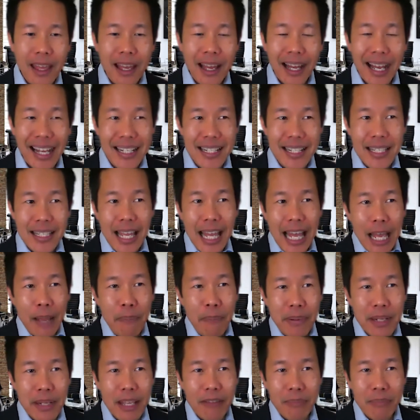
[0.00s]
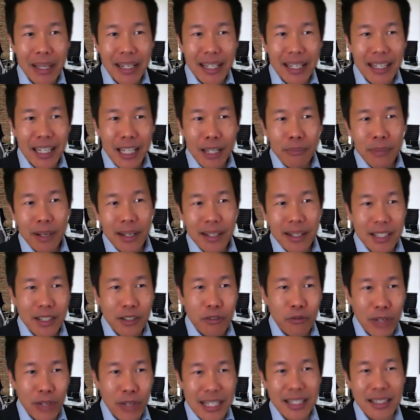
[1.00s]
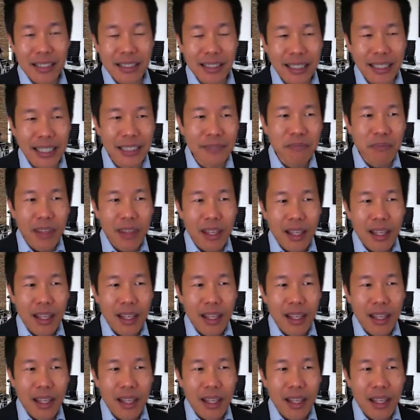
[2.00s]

I just happened to have met Elon Musk recently,